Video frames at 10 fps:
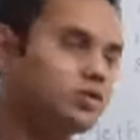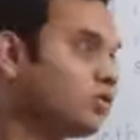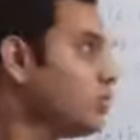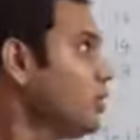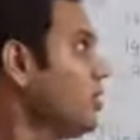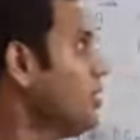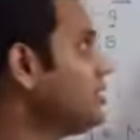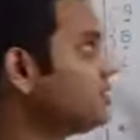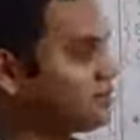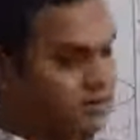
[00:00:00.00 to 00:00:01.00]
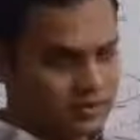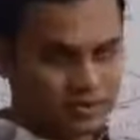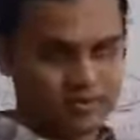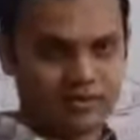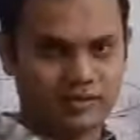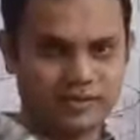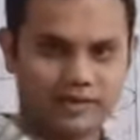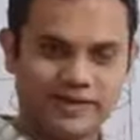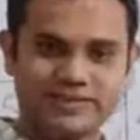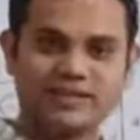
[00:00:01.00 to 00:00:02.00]
So its
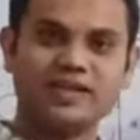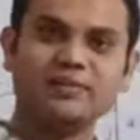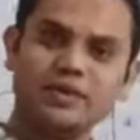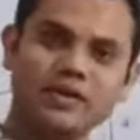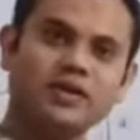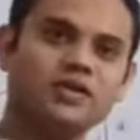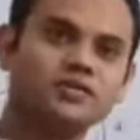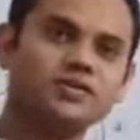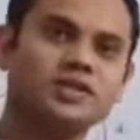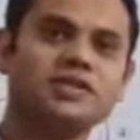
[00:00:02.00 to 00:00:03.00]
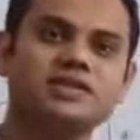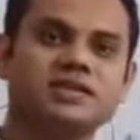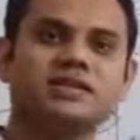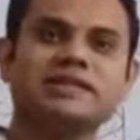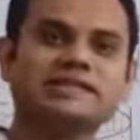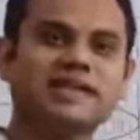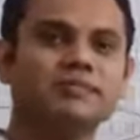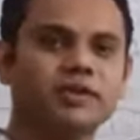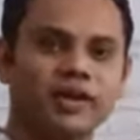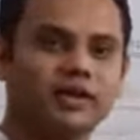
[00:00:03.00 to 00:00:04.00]
dictionary meaning also suggesting the
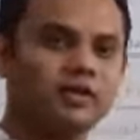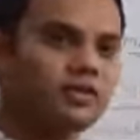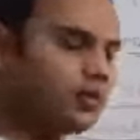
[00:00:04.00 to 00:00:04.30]
same thing.